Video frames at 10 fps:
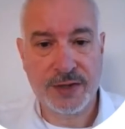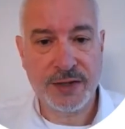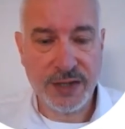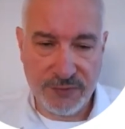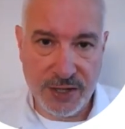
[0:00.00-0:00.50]

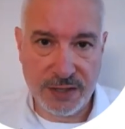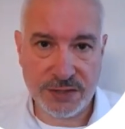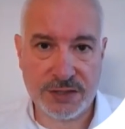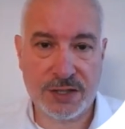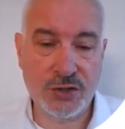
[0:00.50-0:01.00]
giving
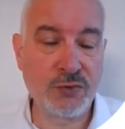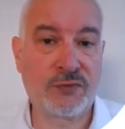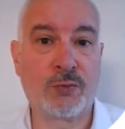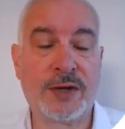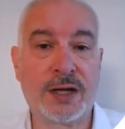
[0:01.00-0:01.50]
us a new
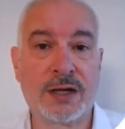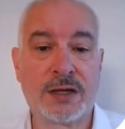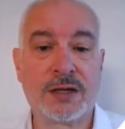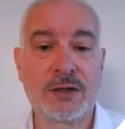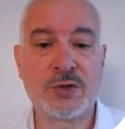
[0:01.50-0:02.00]
formula
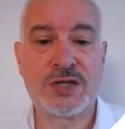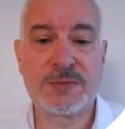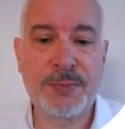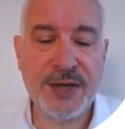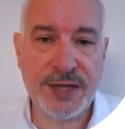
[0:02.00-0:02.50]
which is
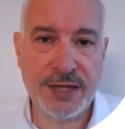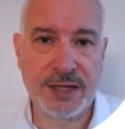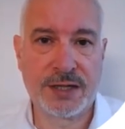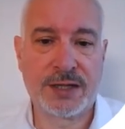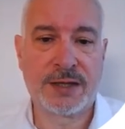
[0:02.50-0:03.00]
P
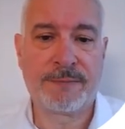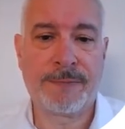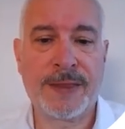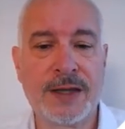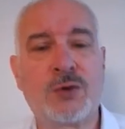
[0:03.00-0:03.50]

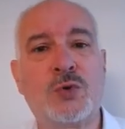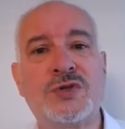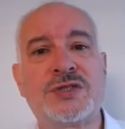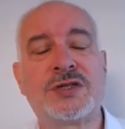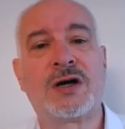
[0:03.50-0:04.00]

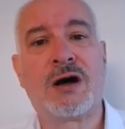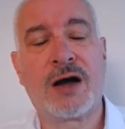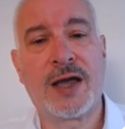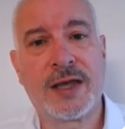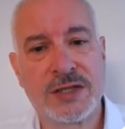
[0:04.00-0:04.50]
equals
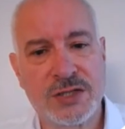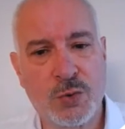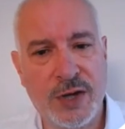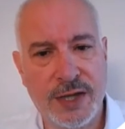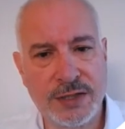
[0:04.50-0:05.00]
I
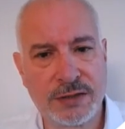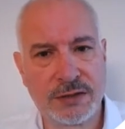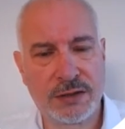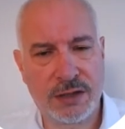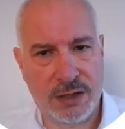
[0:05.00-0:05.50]
squared
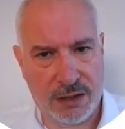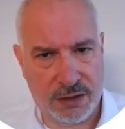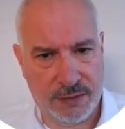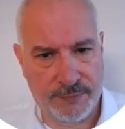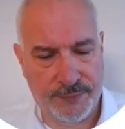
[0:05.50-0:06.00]
R.
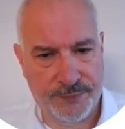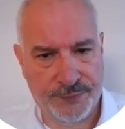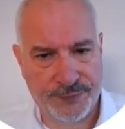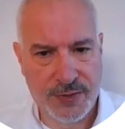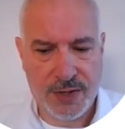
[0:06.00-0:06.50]

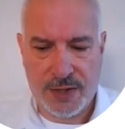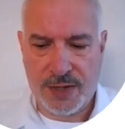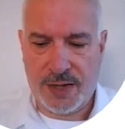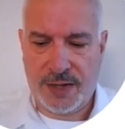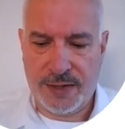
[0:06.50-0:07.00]

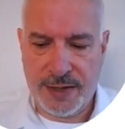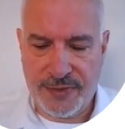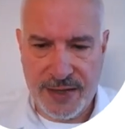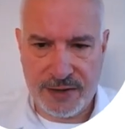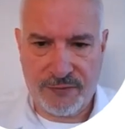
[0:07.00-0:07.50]
Now
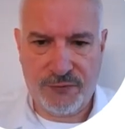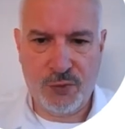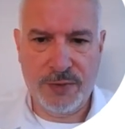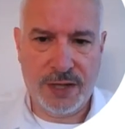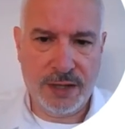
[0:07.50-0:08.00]
that
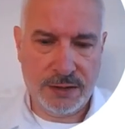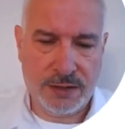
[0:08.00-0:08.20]
formula